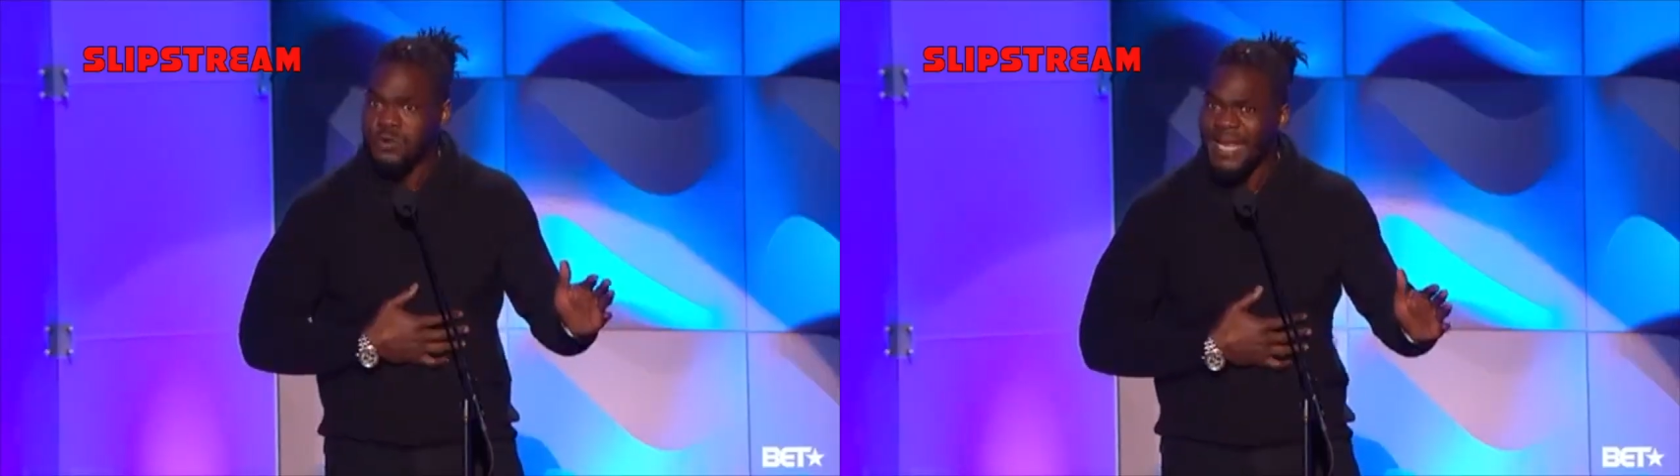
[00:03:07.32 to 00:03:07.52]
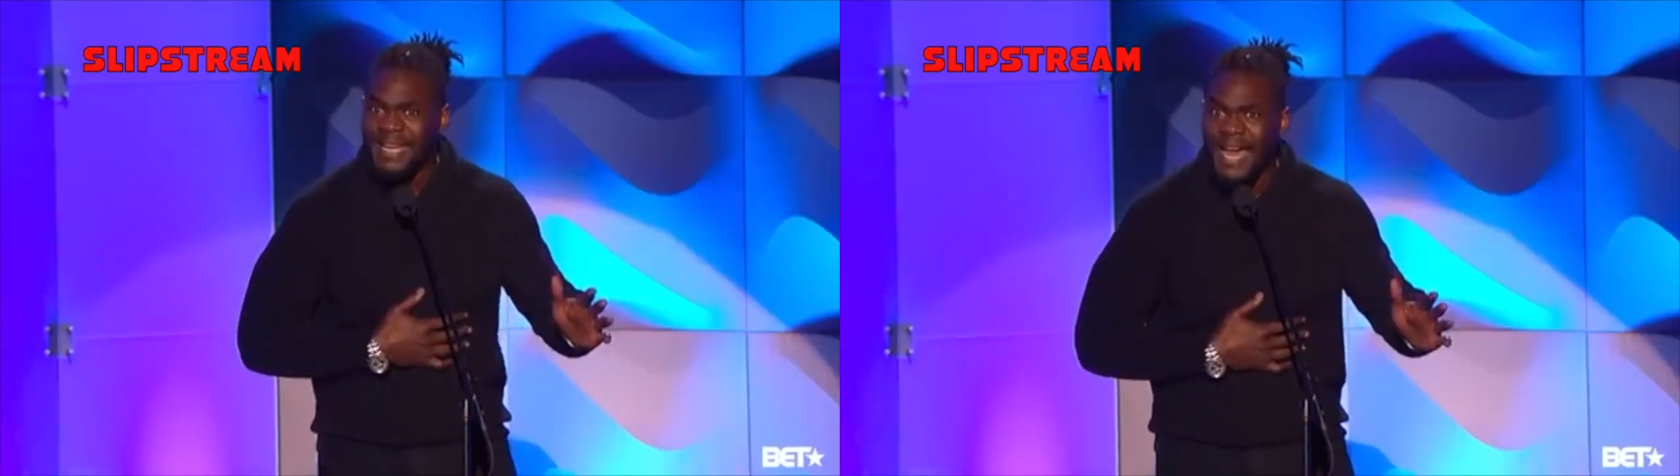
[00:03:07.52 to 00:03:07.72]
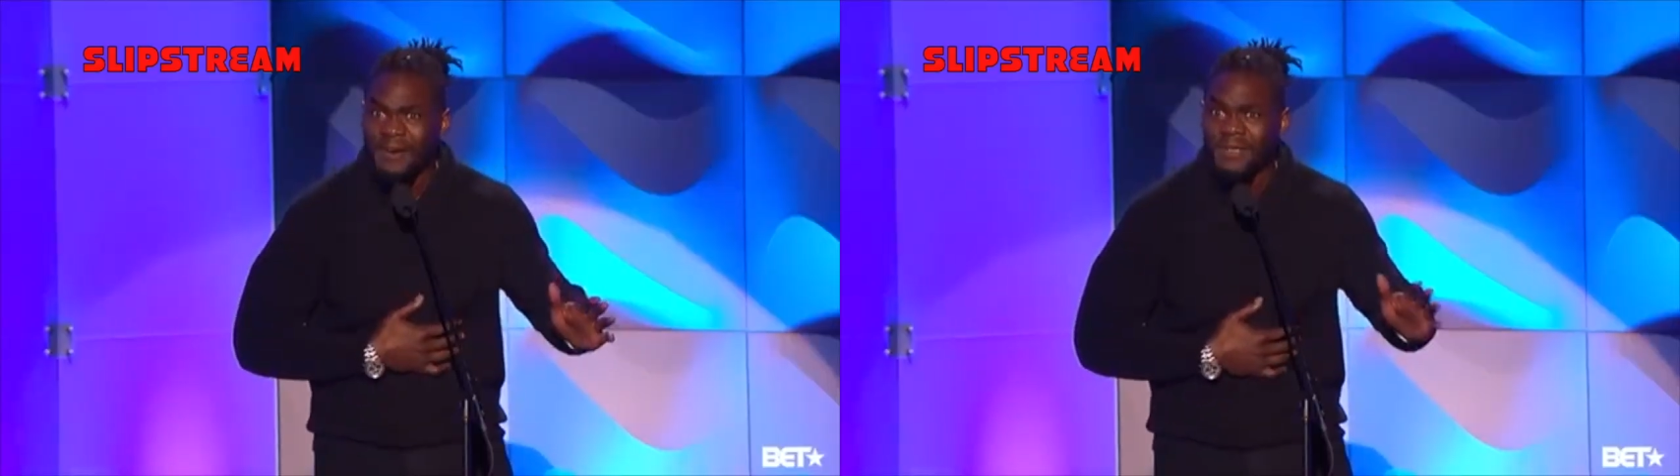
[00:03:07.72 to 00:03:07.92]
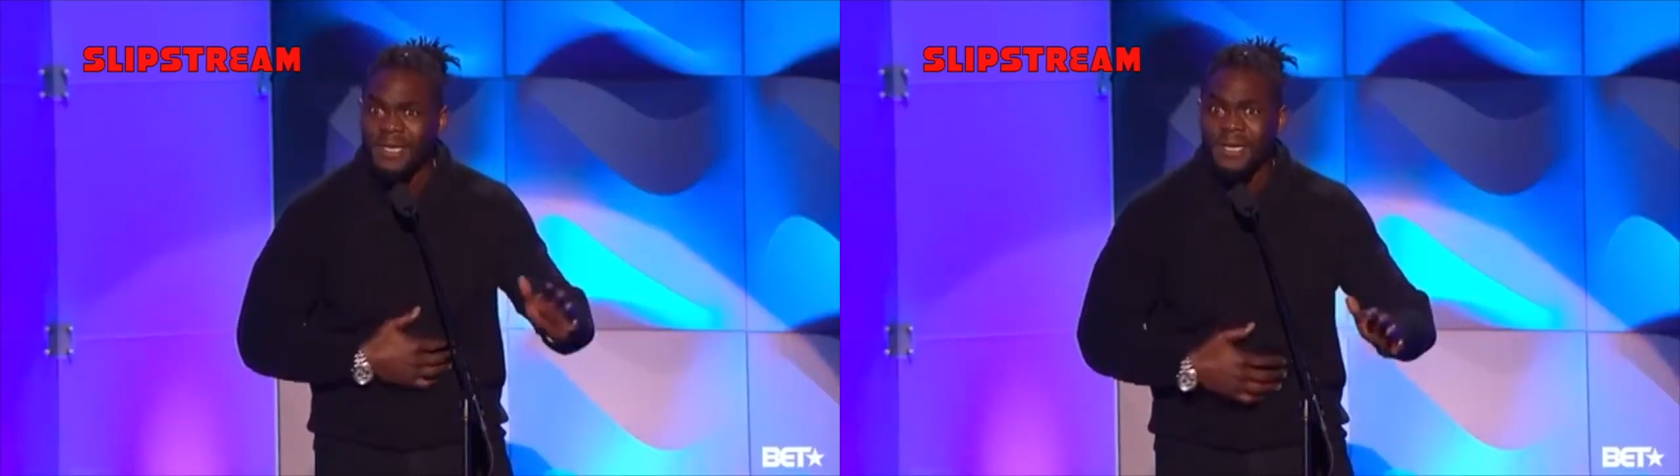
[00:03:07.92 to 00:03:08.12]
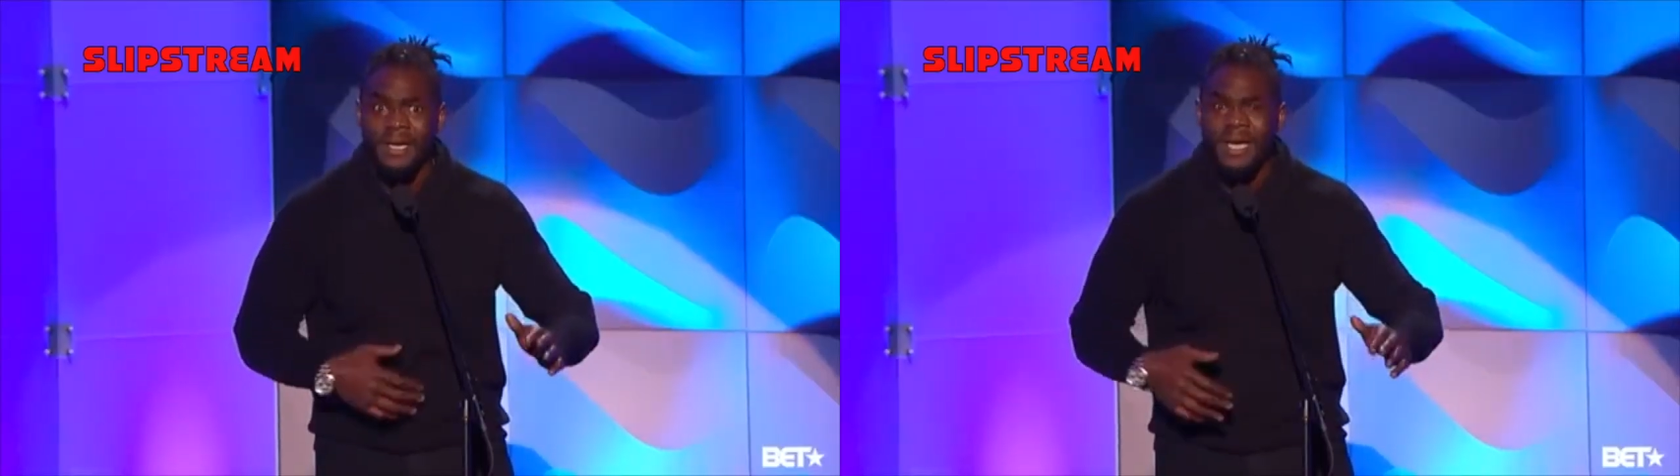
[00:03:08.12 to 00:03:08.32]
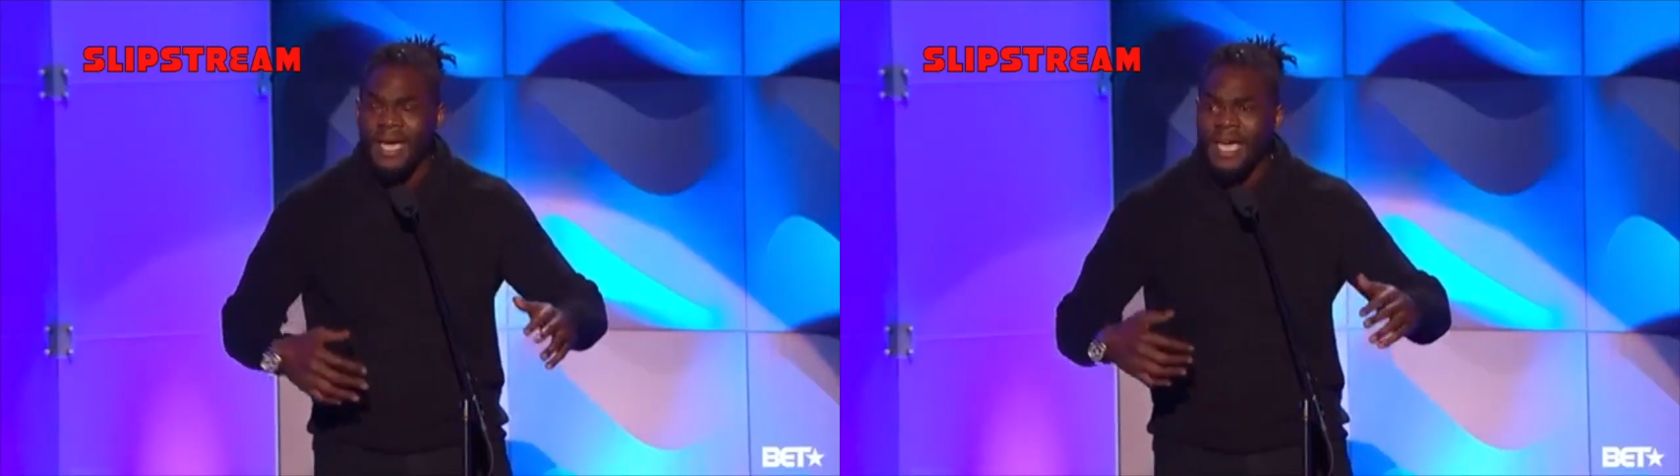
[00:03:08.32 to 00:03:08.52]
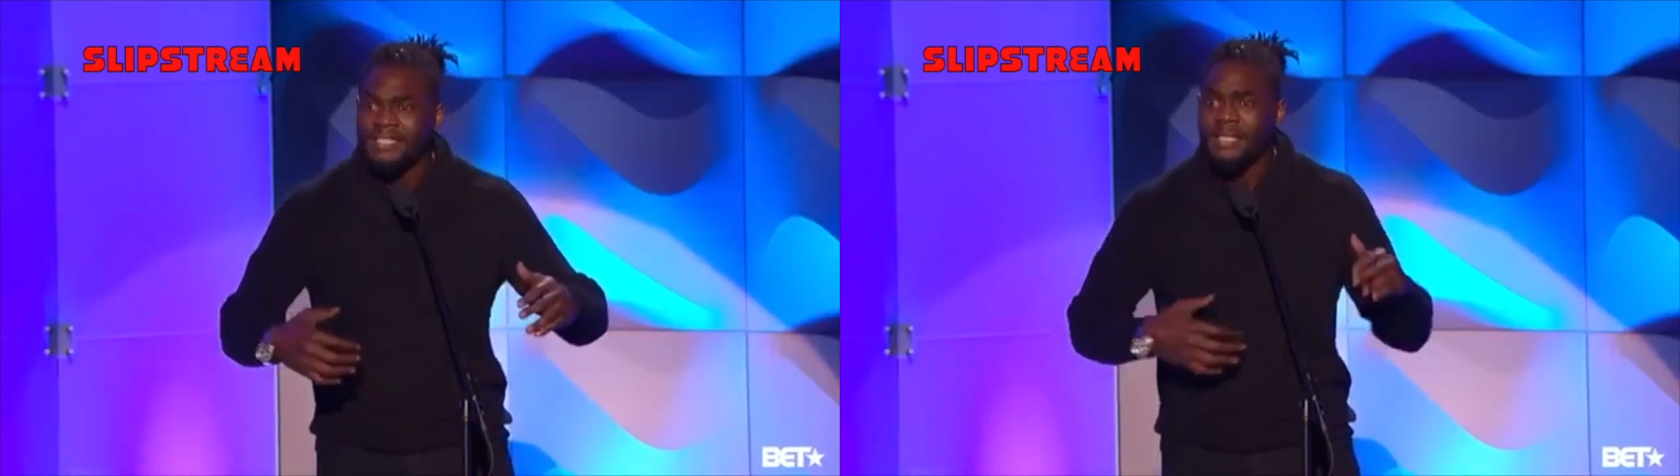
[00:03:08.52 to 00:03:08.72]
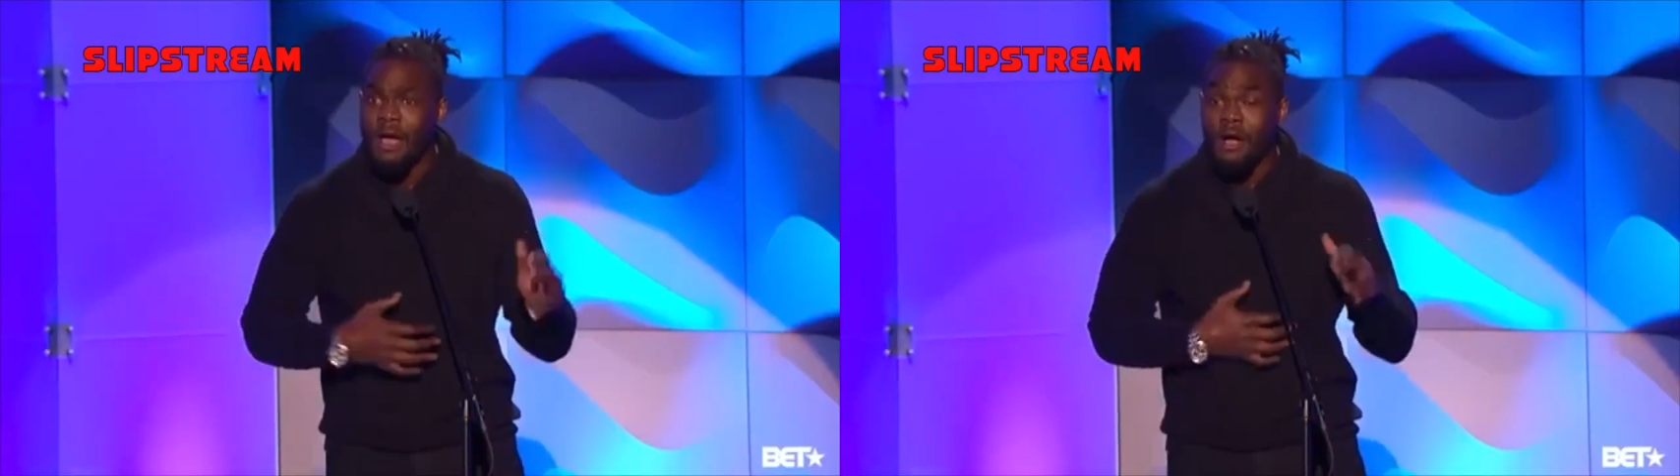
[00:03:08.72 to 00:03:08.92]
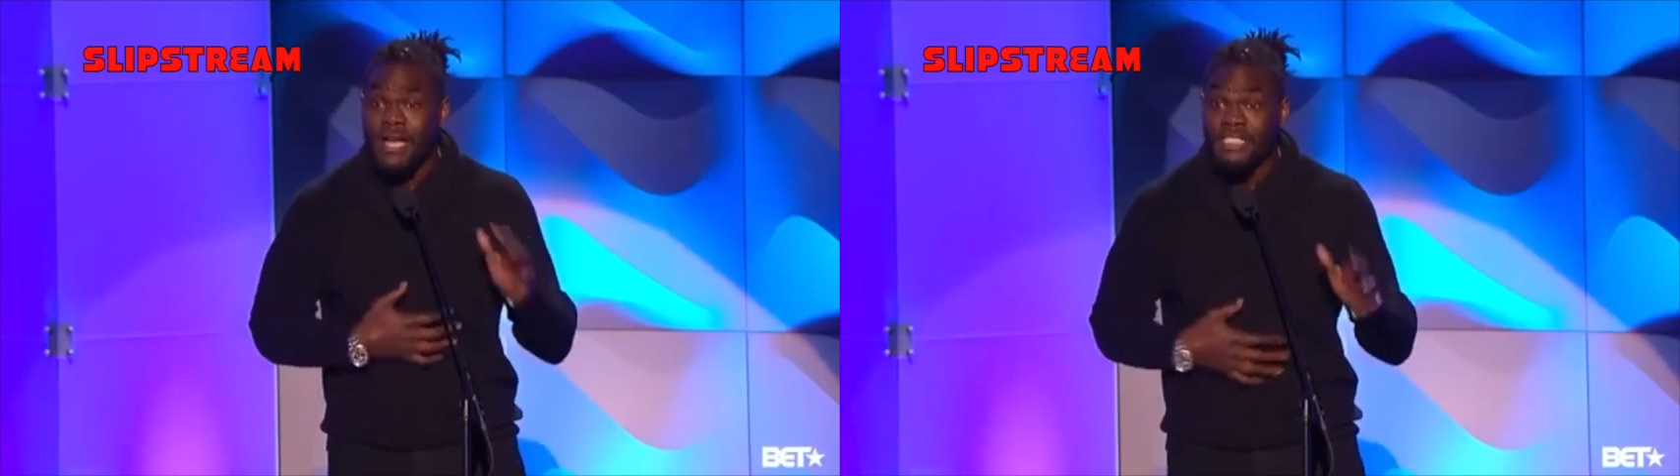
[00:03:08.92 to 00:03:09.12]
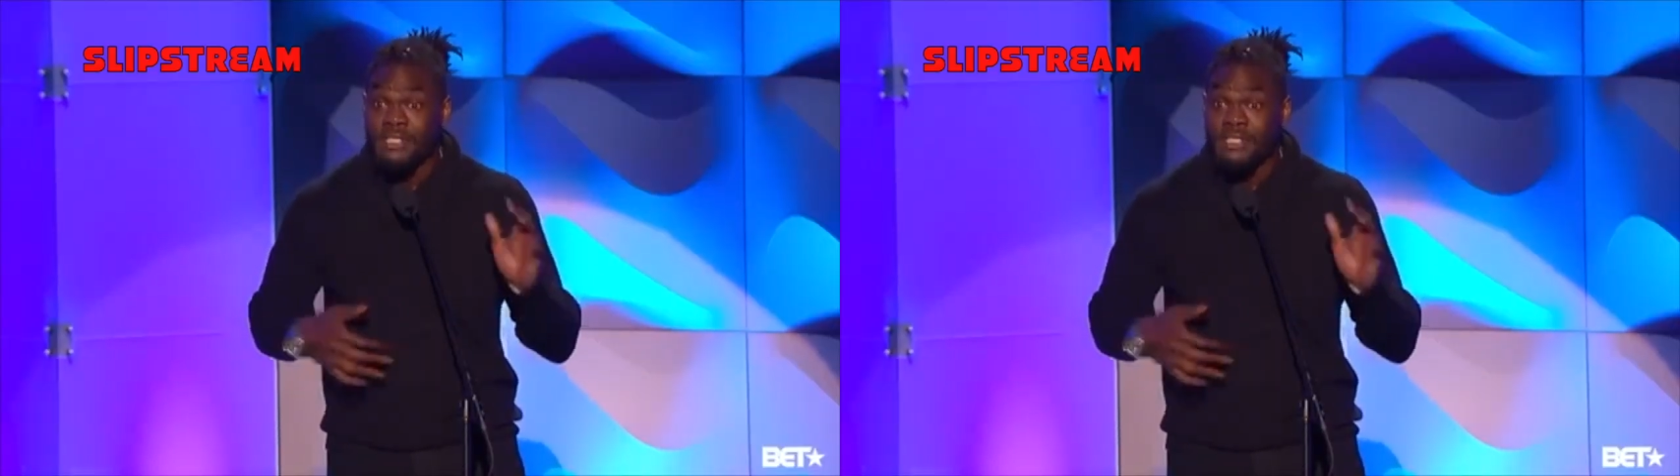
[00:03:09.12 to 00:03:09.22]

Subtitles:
Let it out. As long